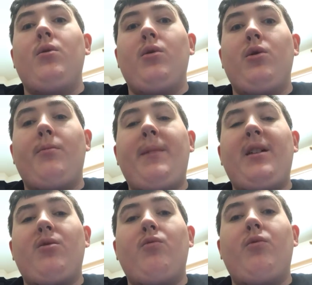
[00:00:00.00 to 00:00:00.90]
no
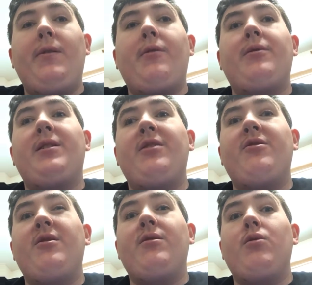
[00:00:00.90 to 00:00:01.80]
matter what their
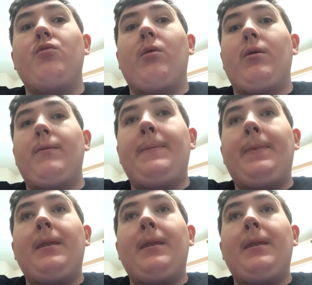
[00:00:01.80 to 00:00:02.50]
intentions were,